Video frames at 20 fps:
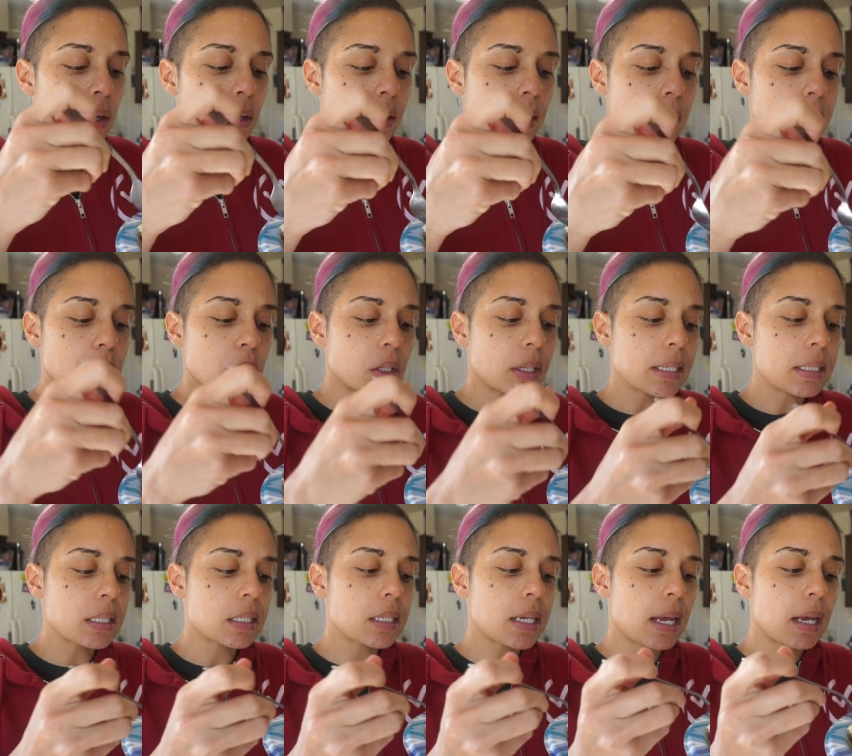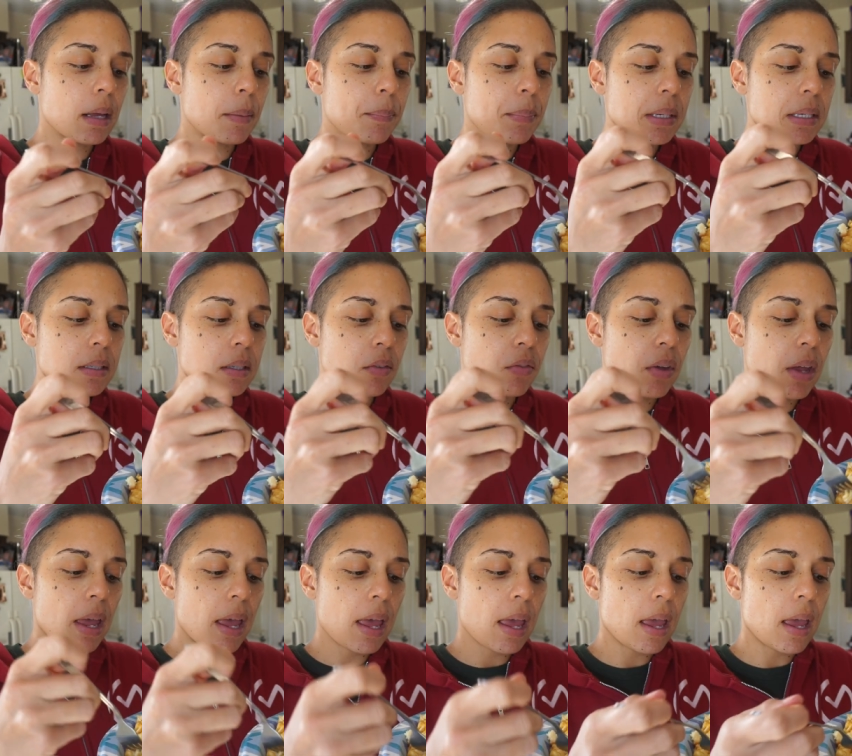Okay, so let's take a piece of
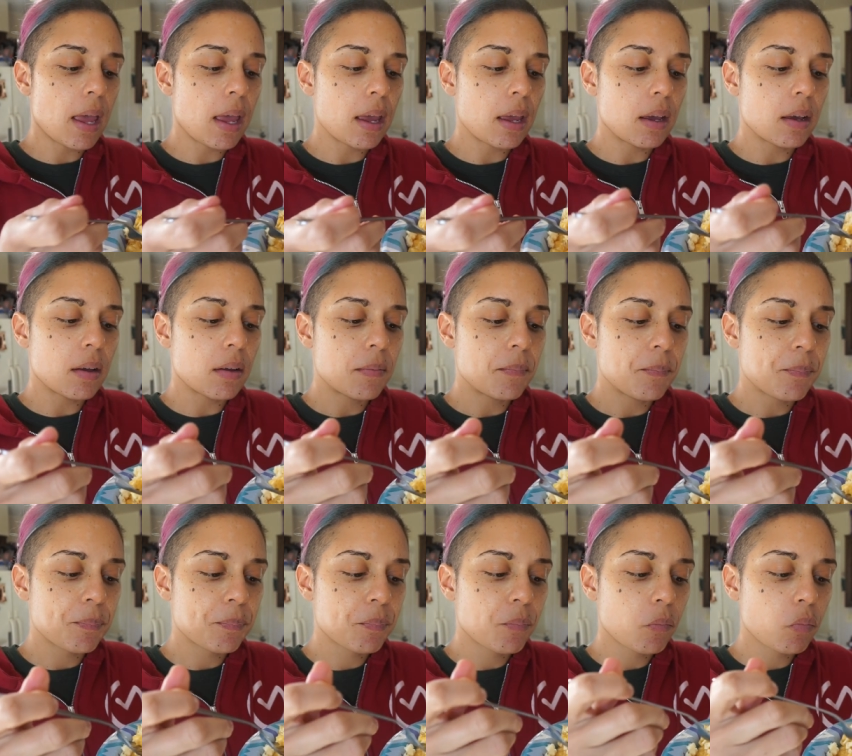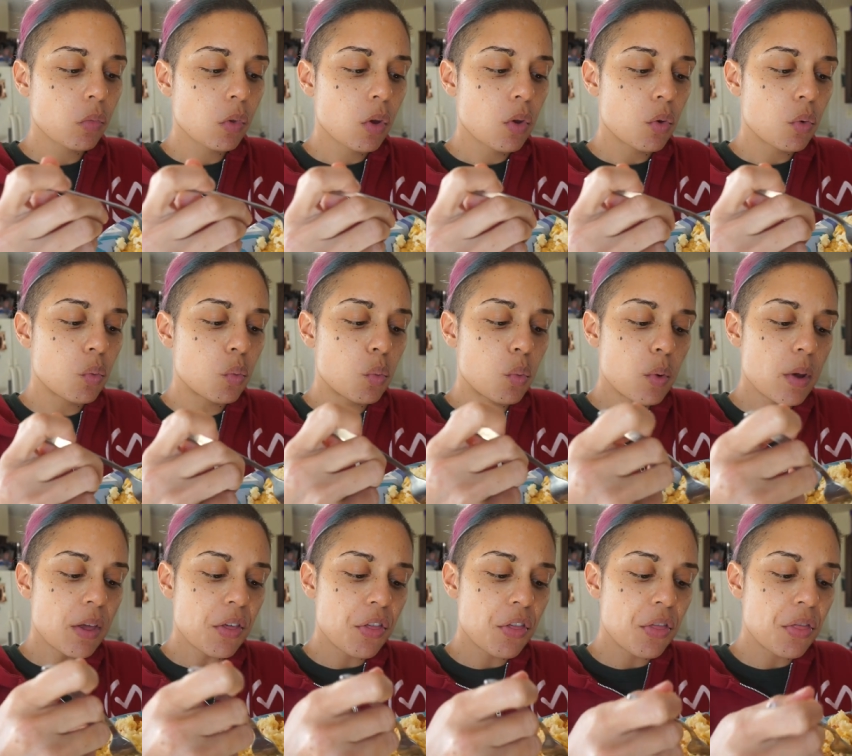egg
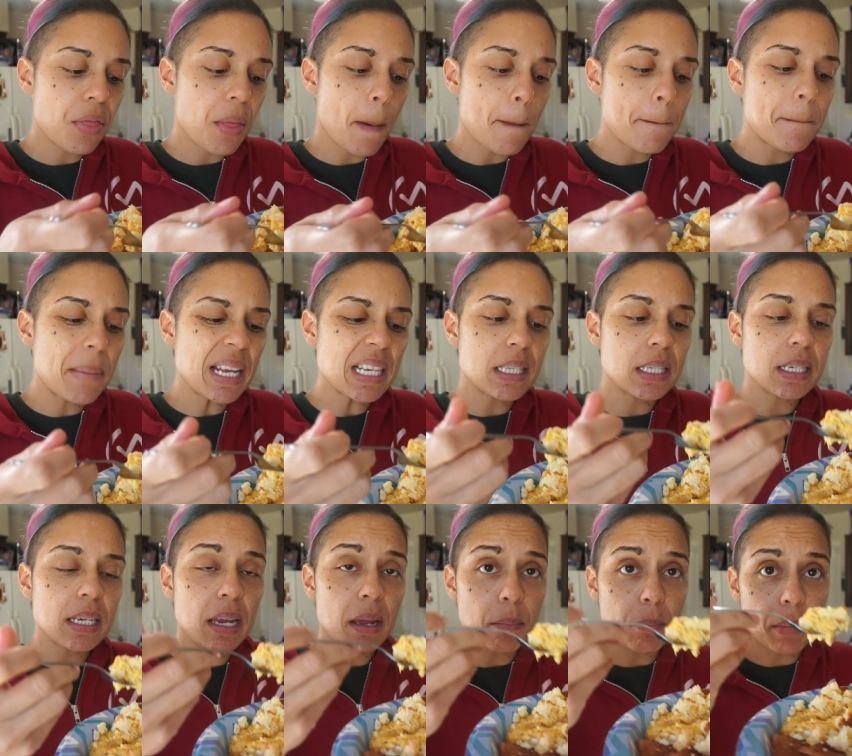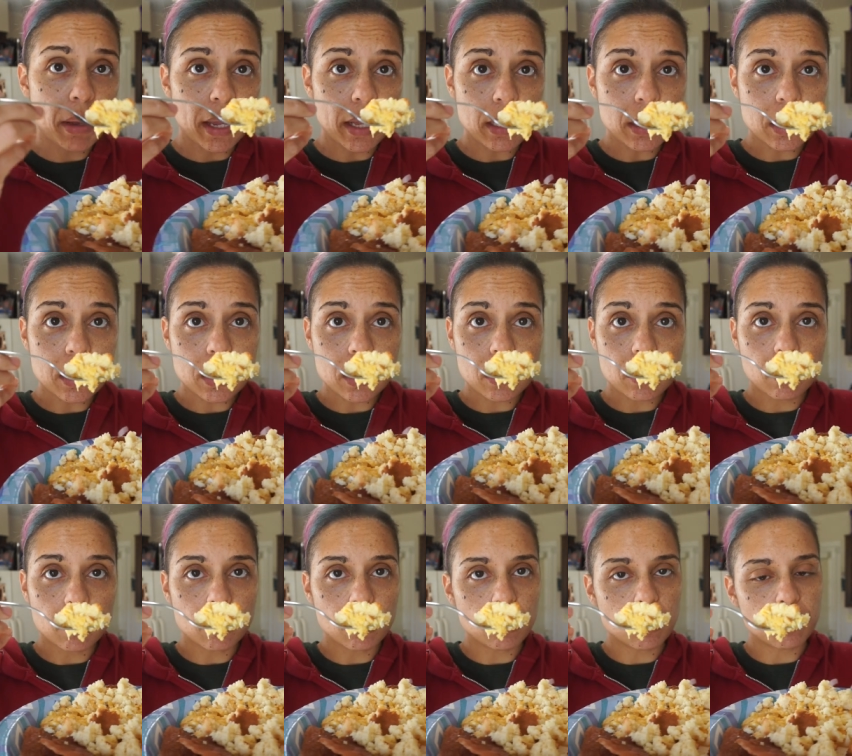with the biscuit bits.
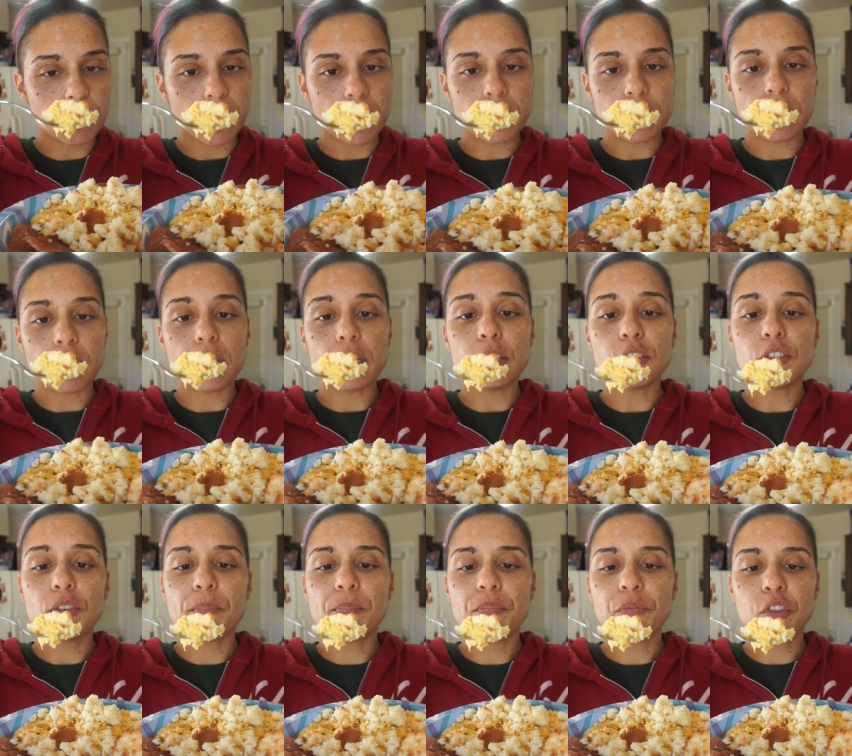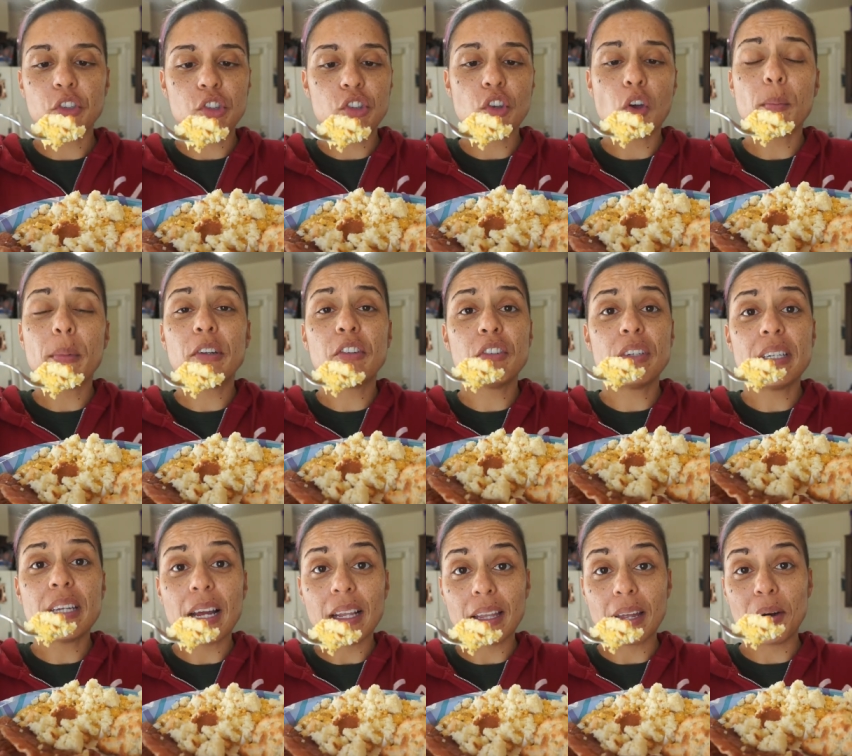Oh my gosh, just so much
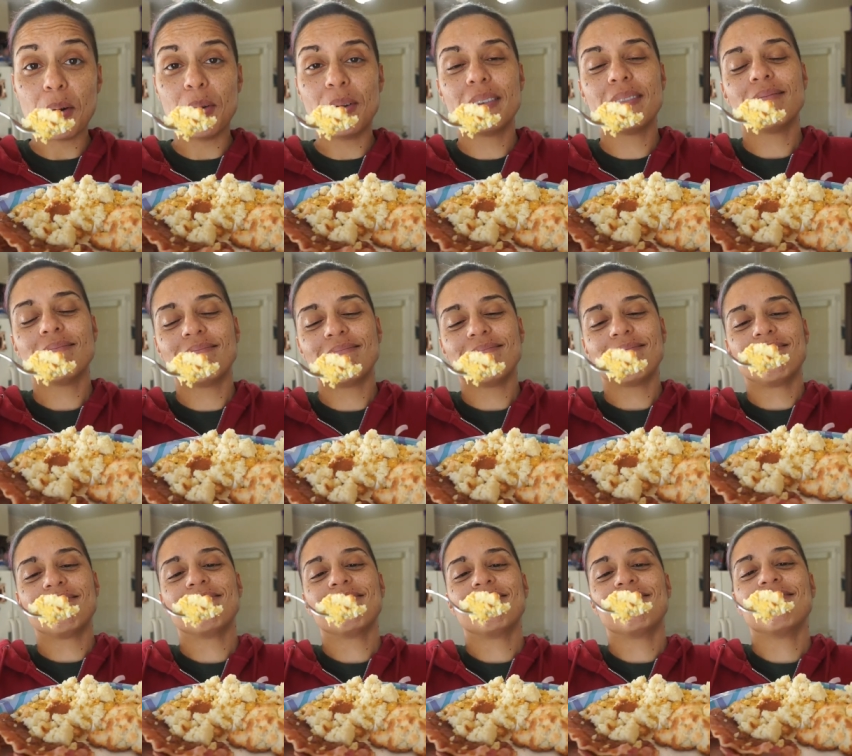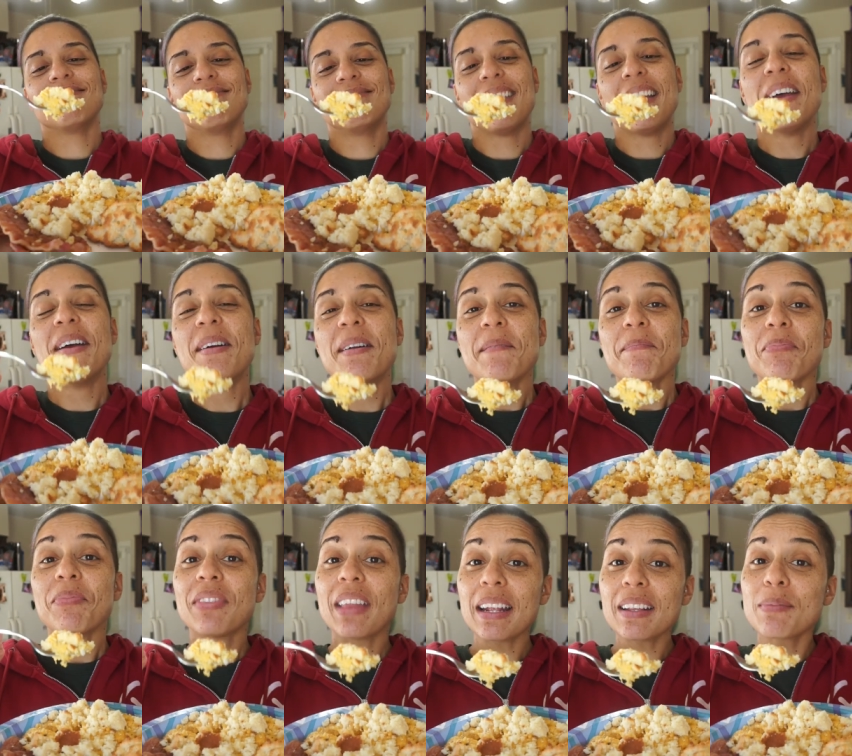yellow.
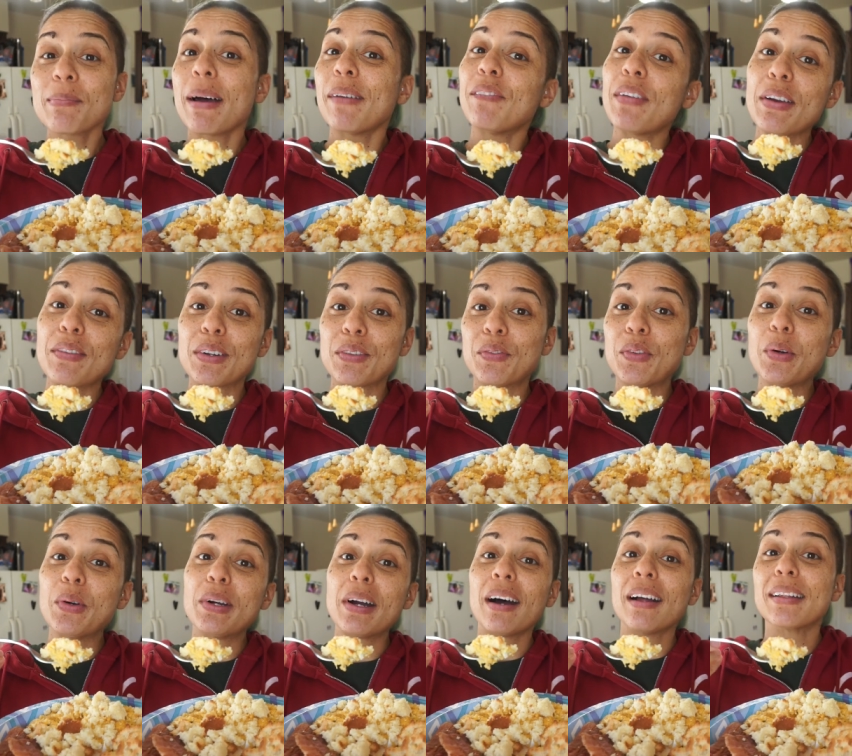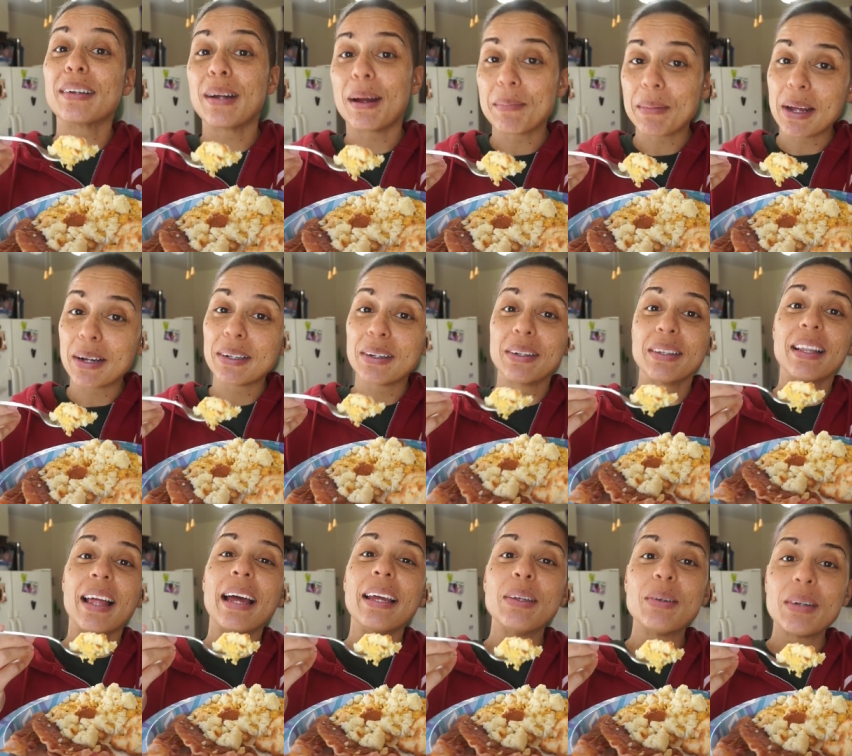That's my favorite food color, I'm not gonna
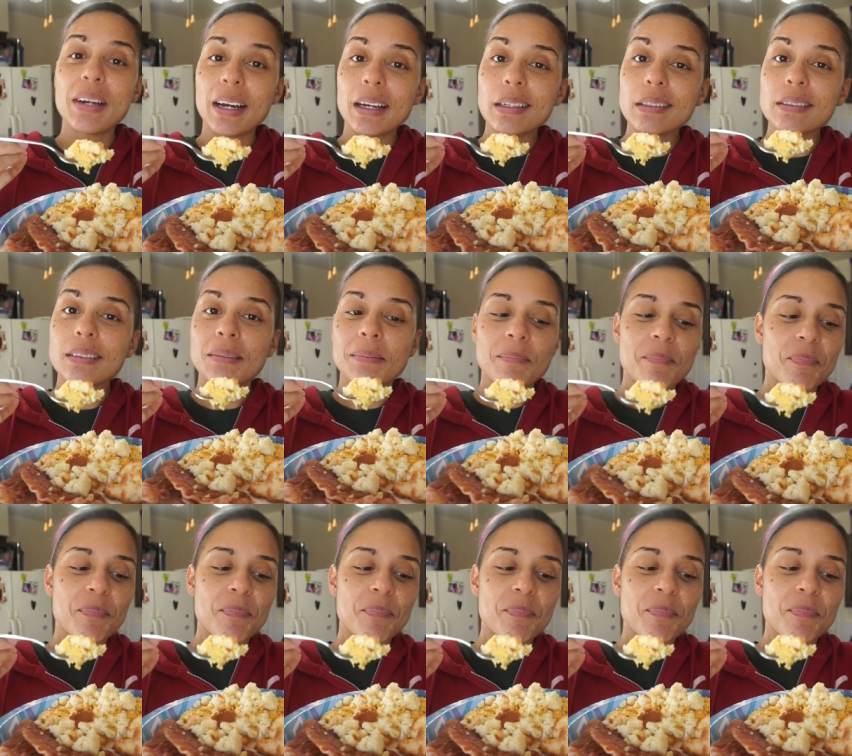lie you guys.